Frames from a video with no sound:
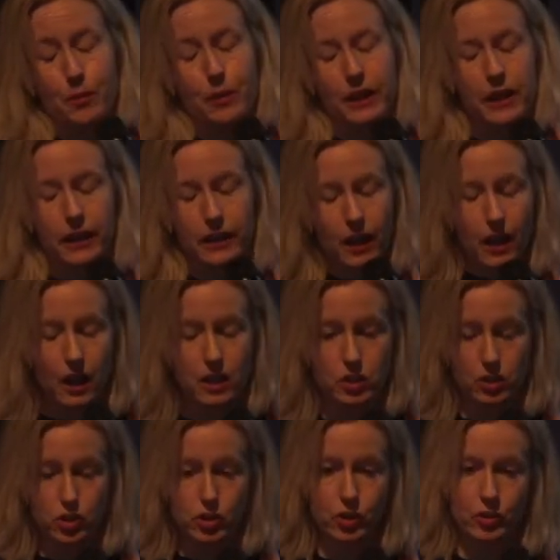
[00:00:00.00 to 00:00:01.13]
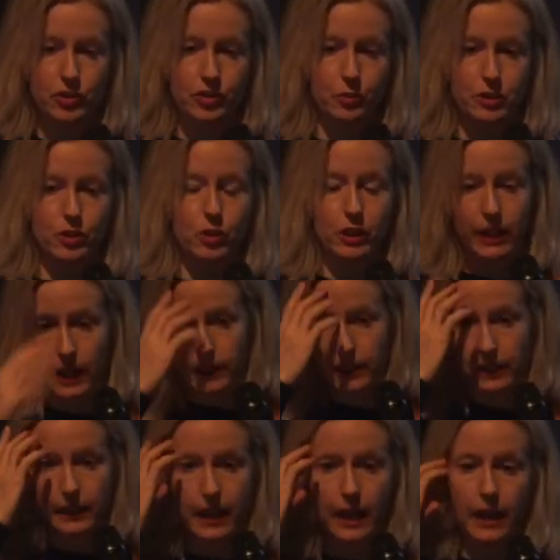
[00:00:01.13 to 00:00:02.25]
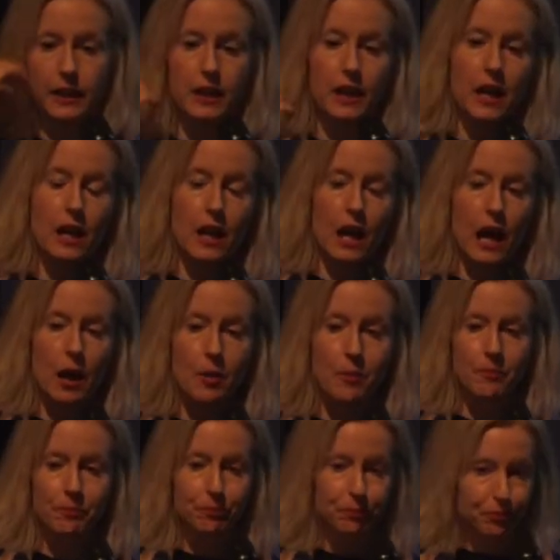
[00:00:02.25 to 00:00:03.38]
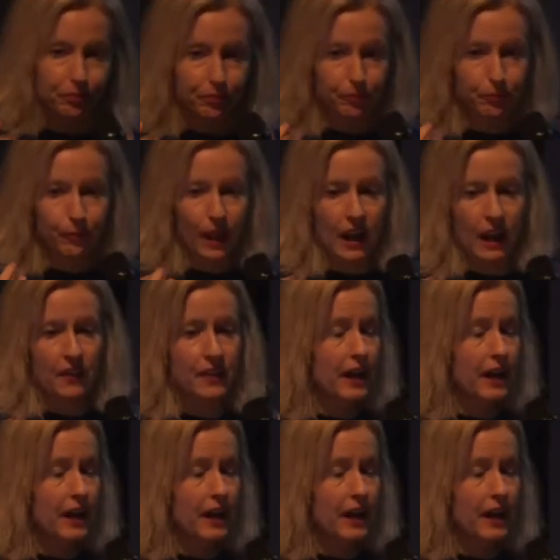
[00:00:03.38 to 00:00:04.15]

big touchstones that we saw again and again. Um, and